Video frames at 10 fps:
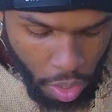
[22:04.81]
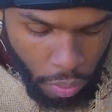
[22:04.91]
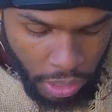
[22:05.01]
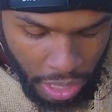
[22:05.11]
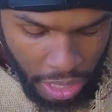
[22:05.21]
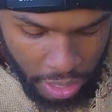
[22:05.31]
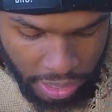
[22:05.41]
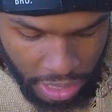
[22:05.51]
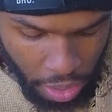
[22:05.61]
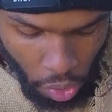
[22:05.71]
which can neither
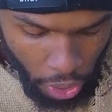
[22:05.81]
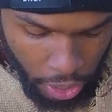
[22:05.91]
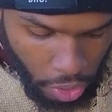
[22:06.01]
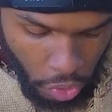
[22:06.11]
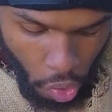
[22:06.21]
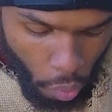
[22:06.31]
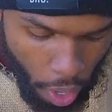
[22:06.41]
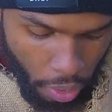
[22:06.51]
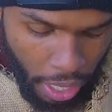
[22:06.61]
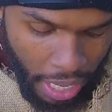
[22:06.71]
see nor hear nor
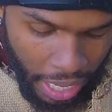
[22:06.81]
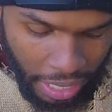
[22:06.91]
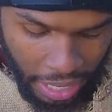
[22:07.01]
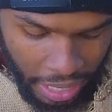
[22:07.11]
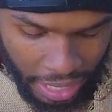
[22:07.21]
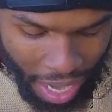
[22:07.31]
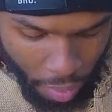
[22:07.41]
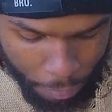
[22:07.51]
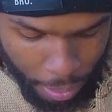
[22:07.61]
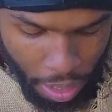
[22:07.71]
walk, and they did not
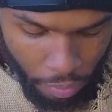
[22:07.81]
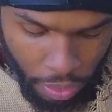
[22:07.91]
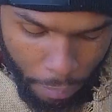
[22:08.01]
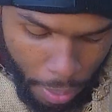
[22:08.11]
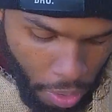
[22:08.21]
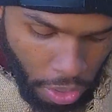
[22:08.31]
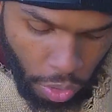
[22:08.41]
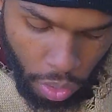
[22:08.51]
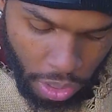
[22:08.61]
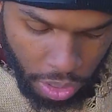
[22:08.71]
repent of the murders
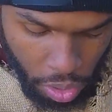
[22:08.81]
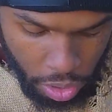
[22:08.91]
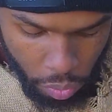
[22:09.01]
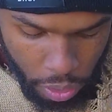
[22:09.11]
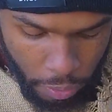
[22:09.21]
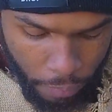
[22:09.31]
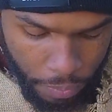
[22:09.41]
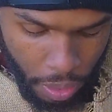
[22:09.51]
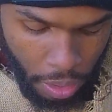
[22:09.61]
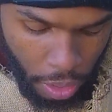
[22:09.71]
nor the sorceries
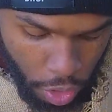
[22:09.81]
the